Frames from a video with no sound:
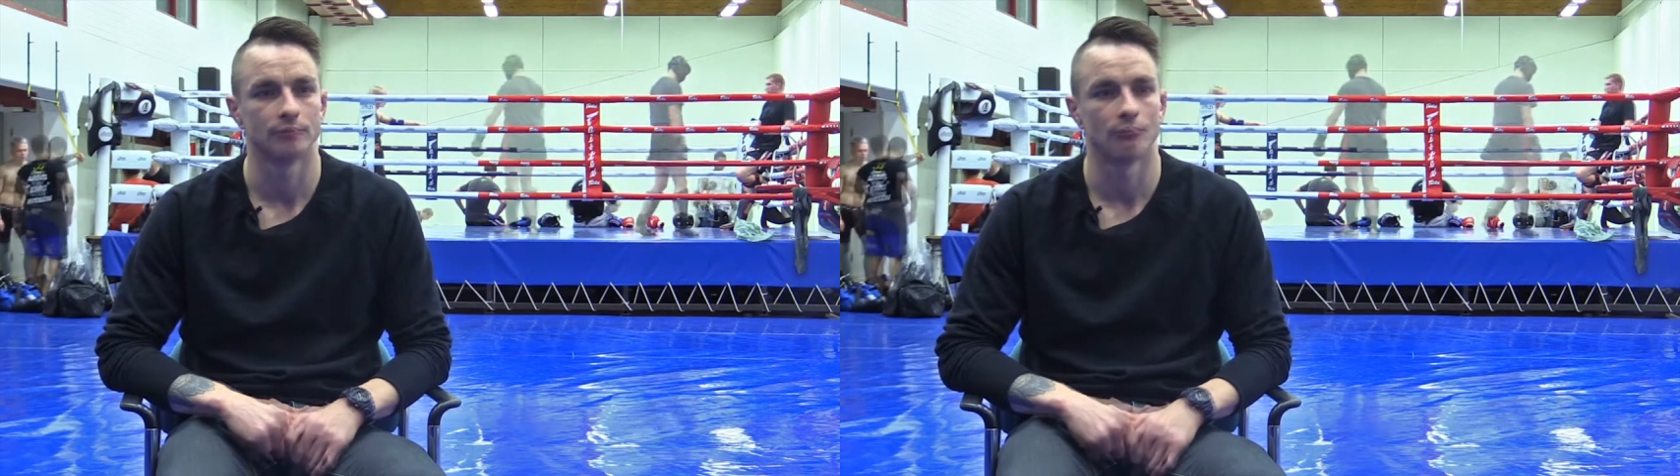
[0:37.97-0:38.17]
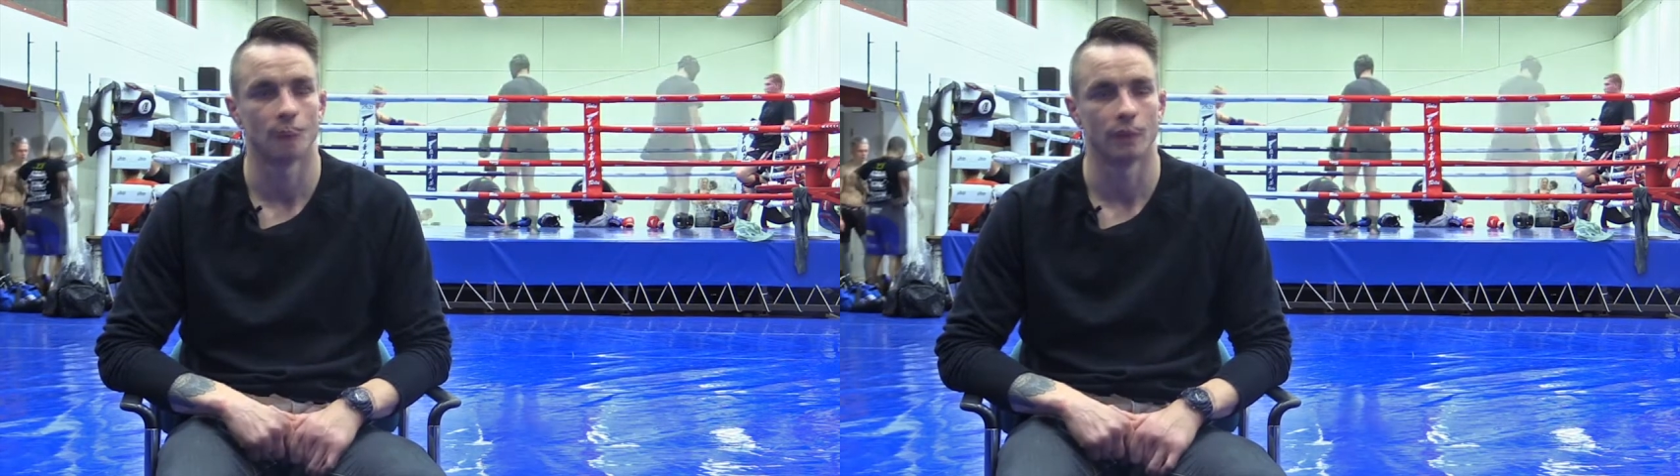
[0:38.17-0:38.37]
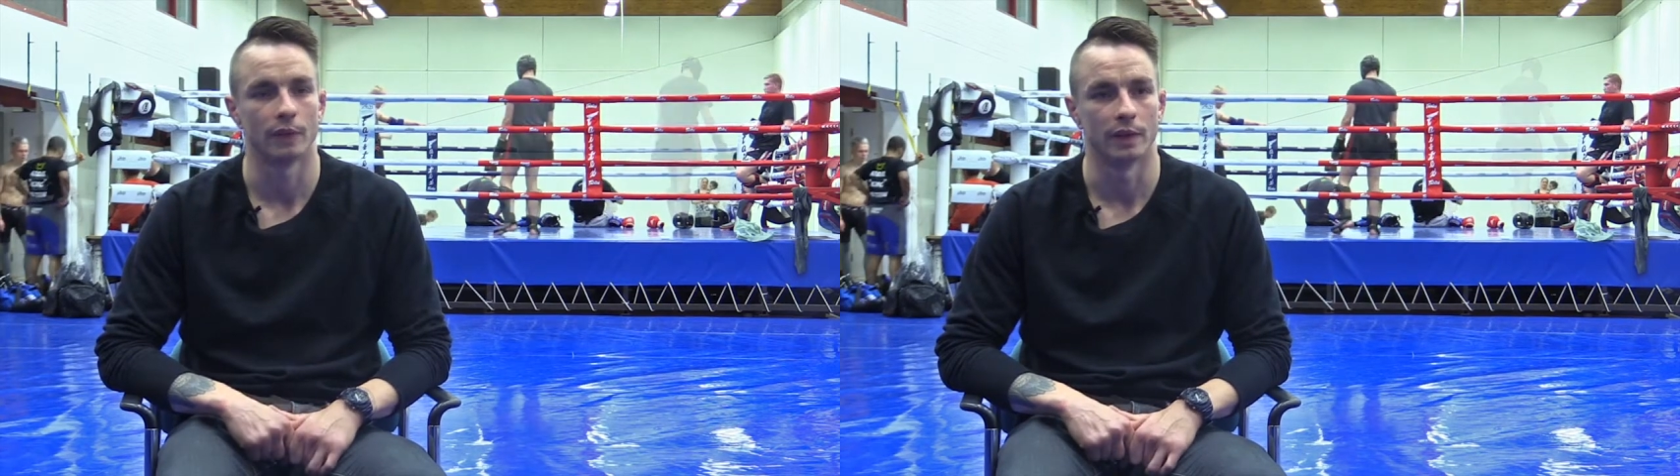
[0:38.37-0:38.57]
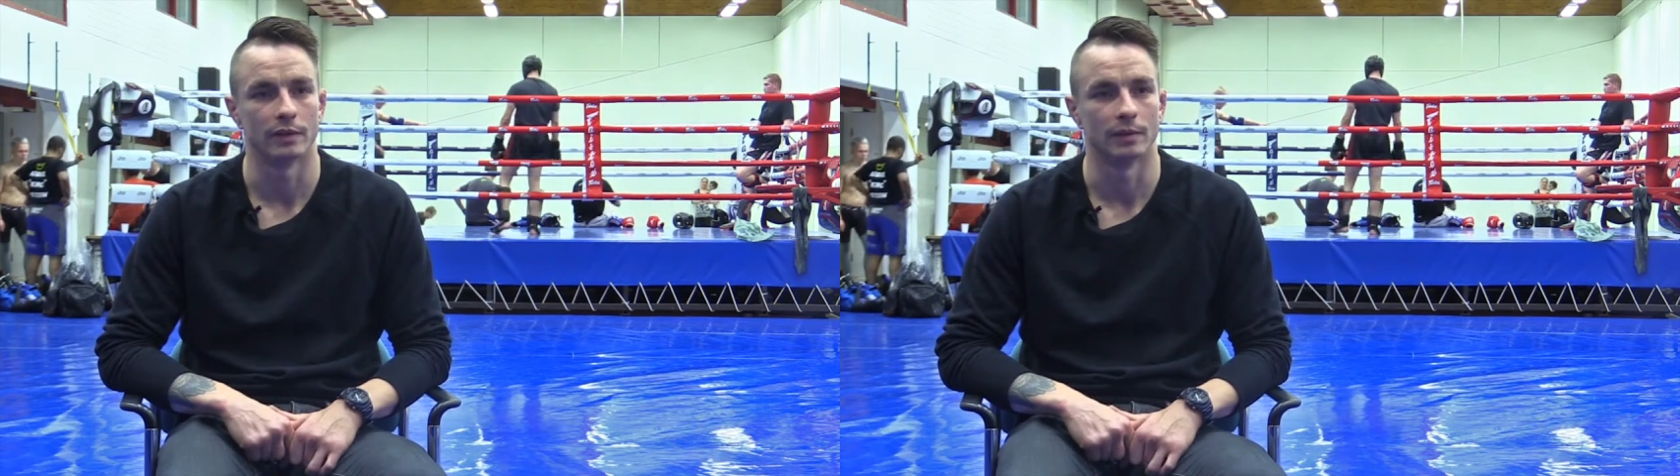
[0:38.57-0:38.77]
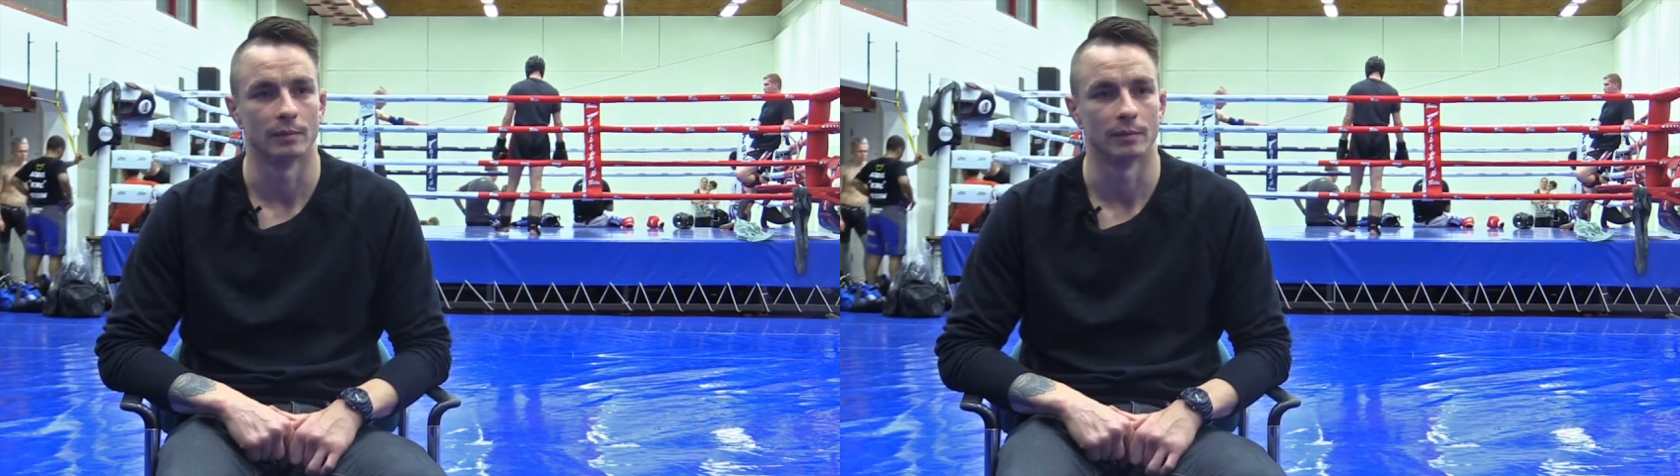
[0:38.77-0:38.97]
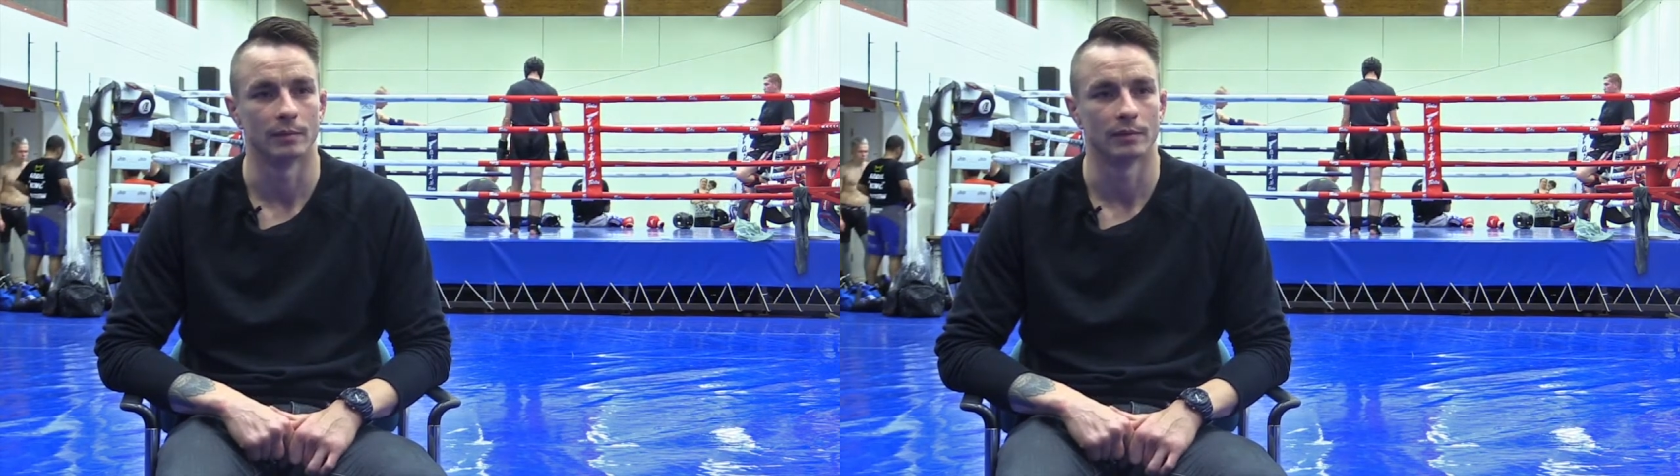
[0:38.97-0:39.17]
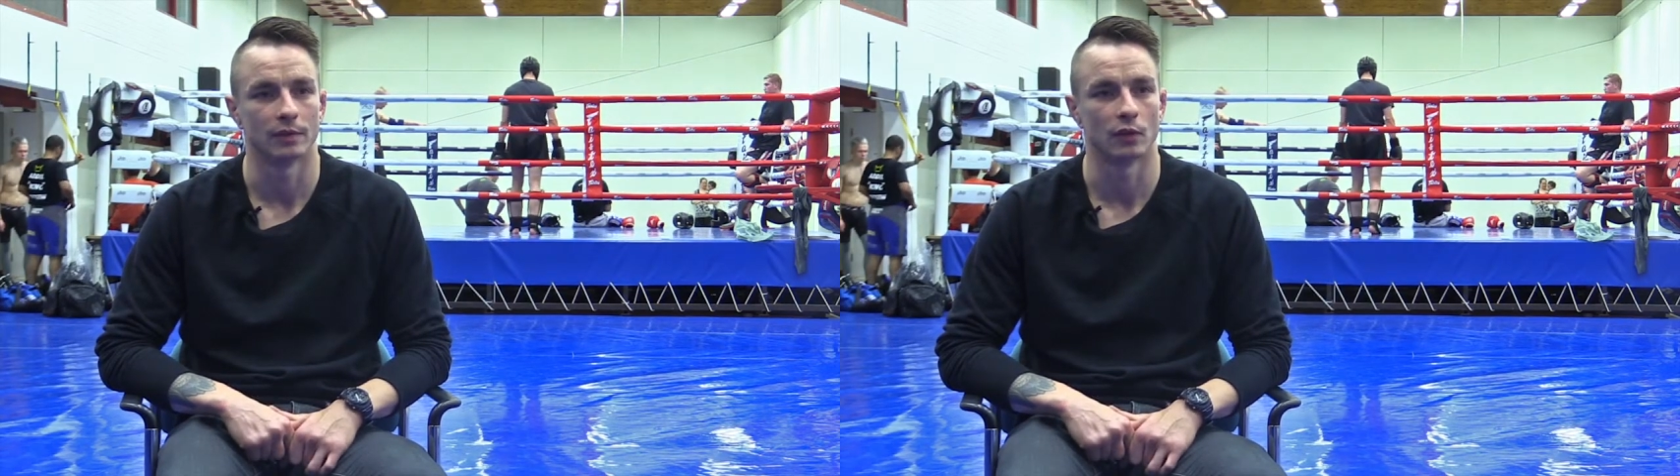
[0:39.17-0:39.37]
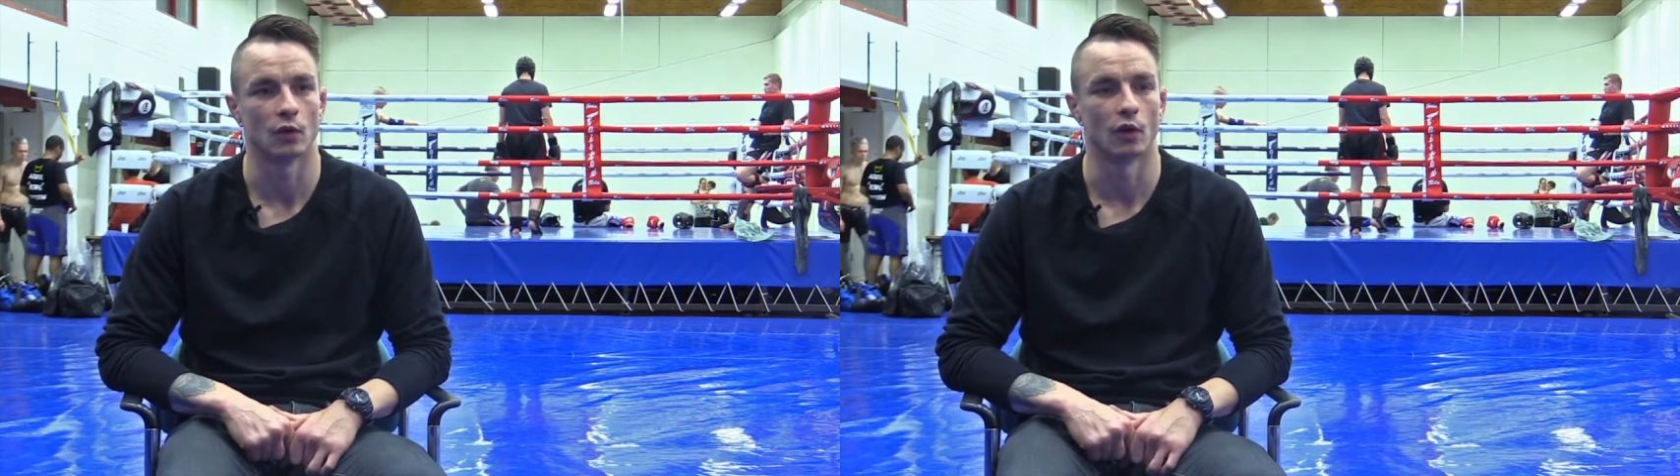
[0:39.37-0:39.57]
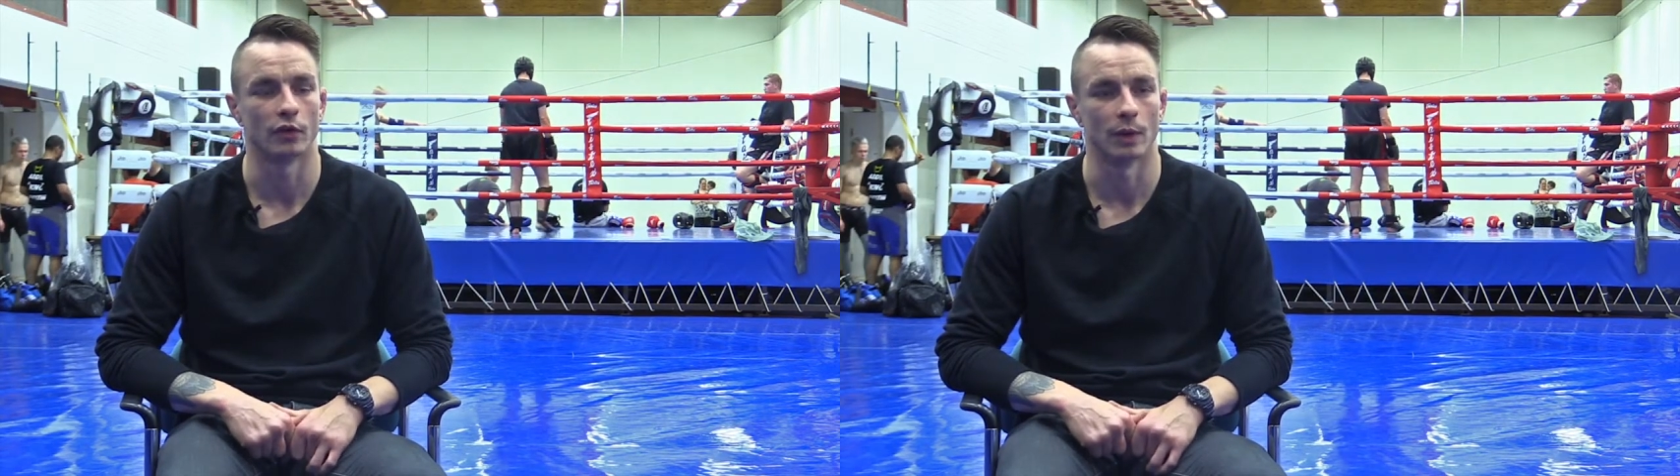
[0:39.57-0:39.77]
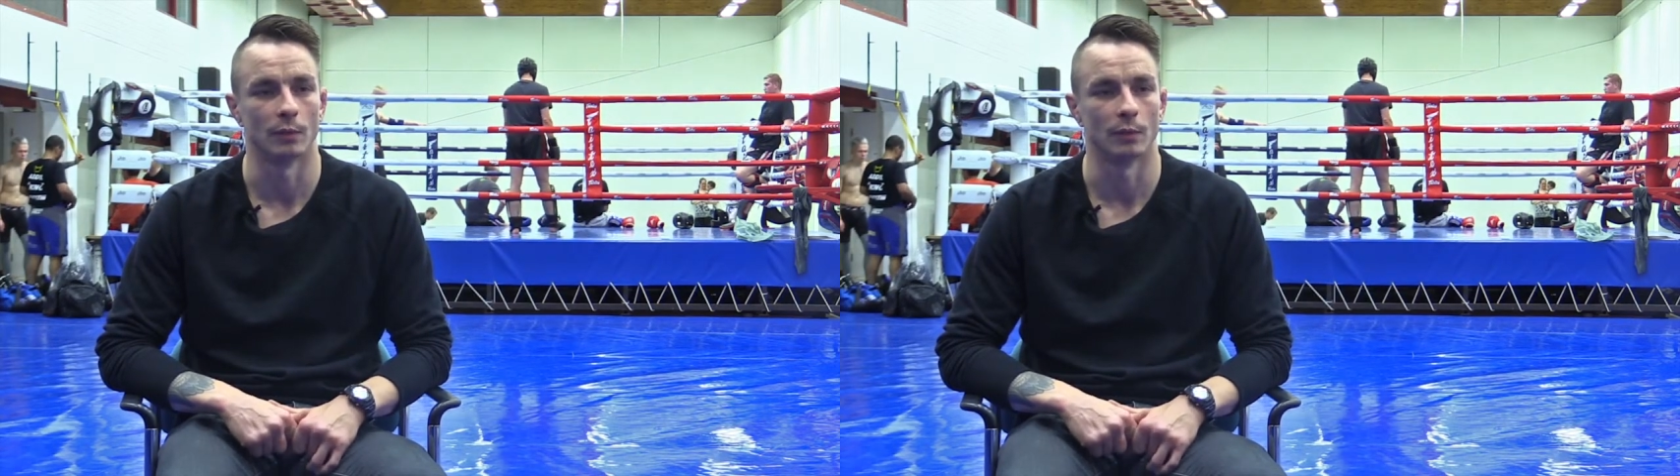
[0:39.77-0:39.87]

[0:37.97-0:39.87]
I will finish him. Of course,